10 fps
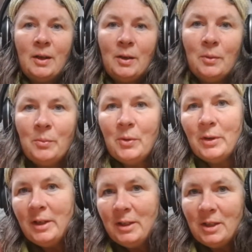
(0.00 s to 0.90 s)
Good
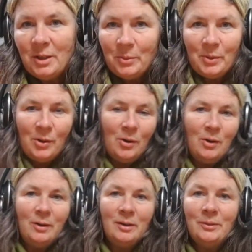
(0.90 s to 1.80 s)
morning to you
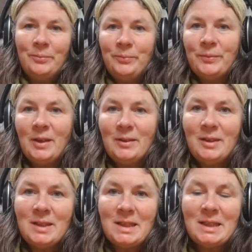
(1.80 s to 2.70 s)
all on
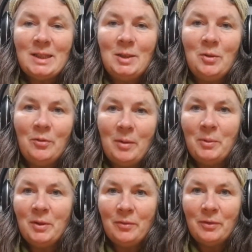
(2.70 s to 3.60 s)
this November
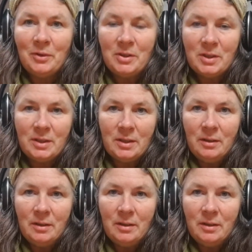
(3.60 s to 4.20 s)
the 1st.